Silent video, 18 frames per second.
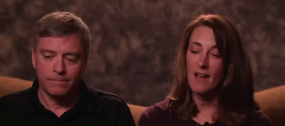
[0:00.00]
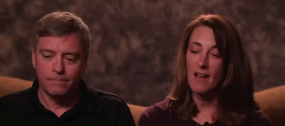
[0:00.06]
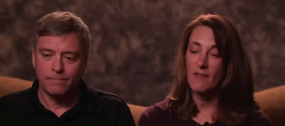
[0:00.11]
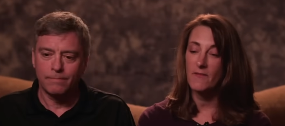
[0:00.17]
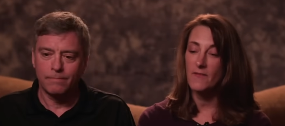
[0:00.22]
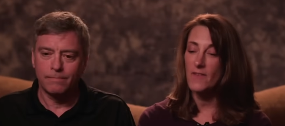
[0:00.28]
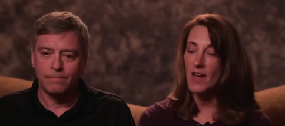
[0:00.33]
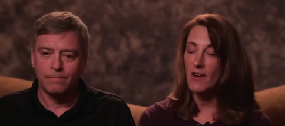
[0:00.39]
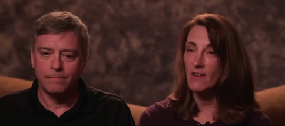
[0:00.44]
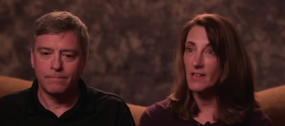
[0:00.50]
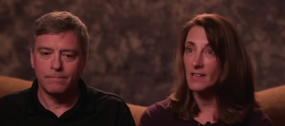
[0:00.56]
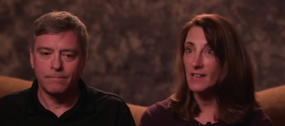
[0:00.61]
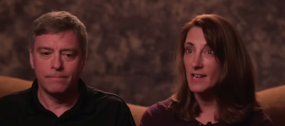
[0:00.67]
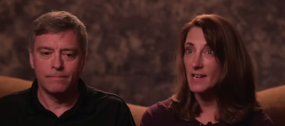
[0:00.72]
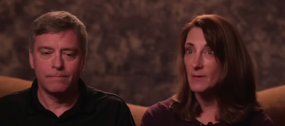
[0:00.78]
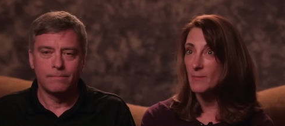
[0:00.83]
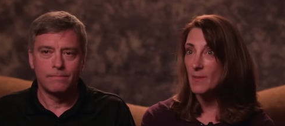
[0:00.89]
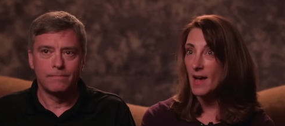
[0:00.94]
Speaker 1: very
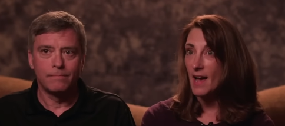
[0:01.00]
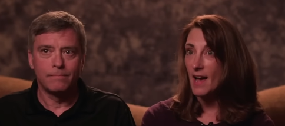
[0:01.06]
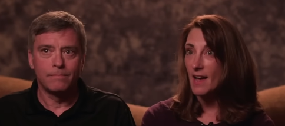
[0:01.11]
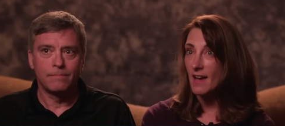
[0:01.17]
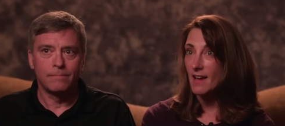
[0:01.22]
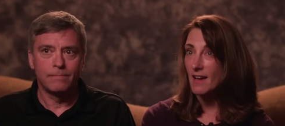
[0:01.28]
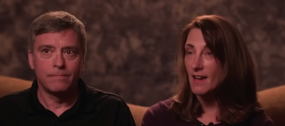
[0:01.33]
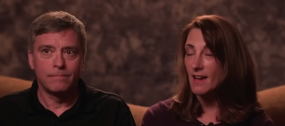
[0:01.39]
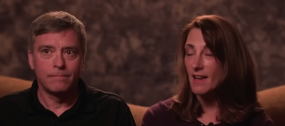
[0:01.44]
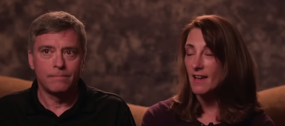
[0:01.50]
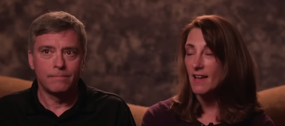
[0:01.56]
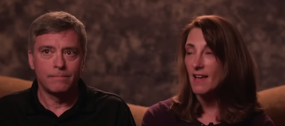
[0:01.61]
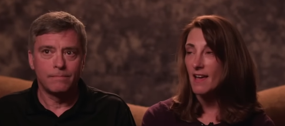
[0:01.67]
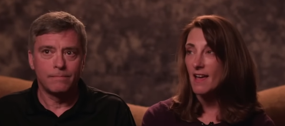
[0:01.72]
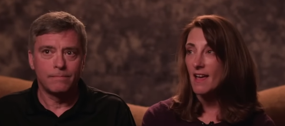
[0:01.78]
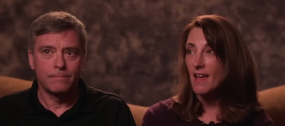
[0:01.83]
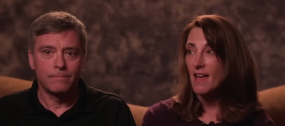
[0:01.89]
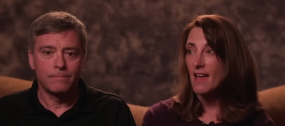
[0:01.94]
laid back
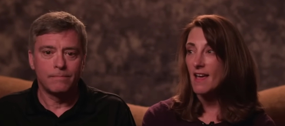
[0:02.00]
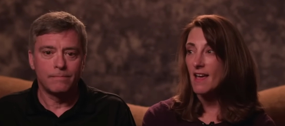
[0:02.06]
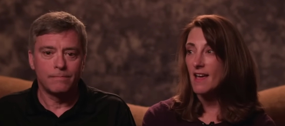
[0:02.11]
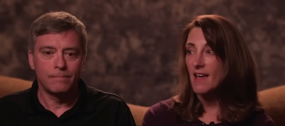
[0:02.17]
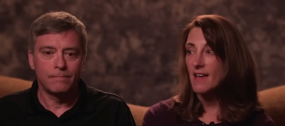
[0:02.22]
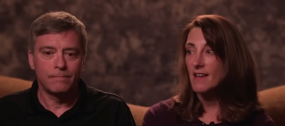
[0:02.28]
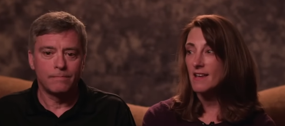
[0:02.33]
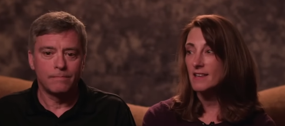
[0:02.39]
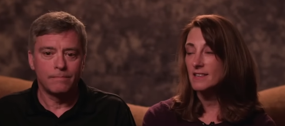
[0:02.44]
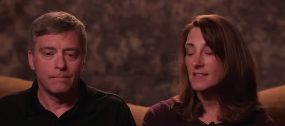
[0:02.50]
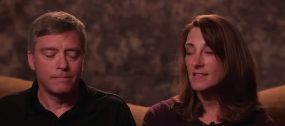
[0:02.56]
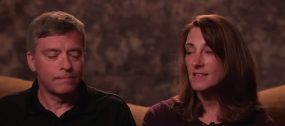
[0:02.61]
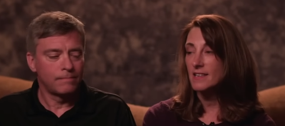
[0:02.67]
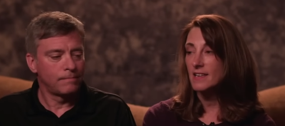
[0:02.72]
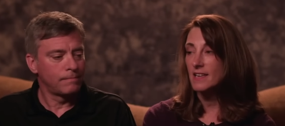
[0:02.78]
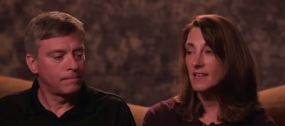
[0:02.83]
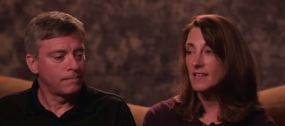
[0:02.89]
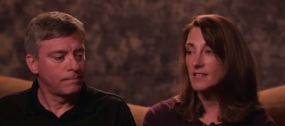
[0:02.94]
and
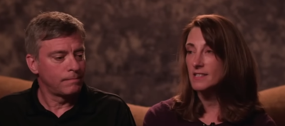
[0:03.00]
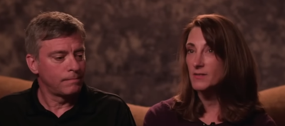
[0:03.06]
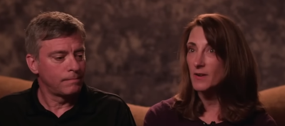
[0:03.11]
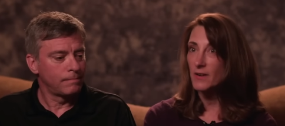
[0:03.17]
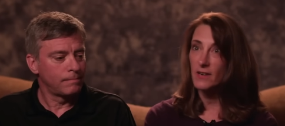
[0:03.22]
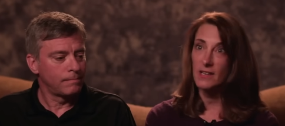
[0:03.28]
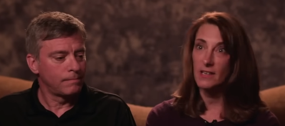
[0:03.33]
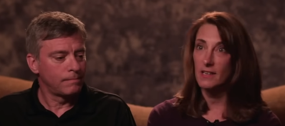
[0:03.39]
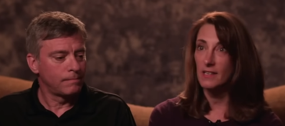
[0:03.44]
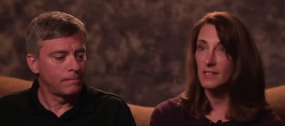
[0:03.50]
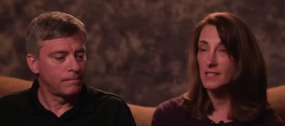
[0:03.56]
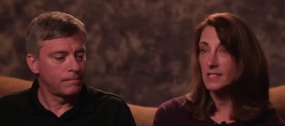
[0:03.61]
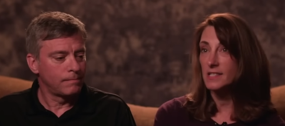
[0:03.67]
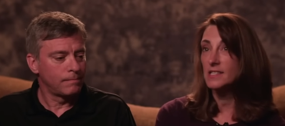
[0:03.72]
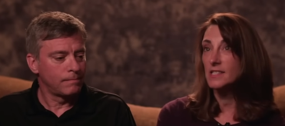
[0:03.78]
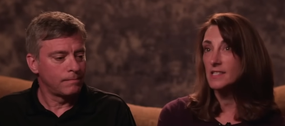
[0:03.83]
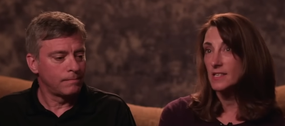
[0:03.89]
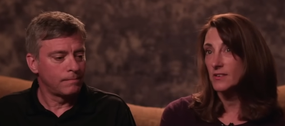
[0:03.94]
he's very
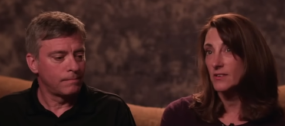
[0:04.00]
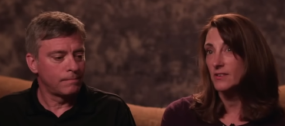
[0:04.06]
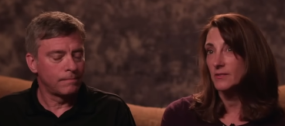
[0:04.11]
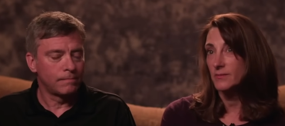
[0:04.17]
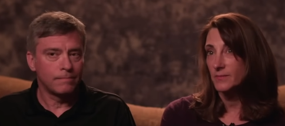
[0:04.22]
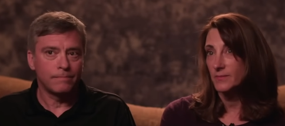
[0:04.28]
sincere.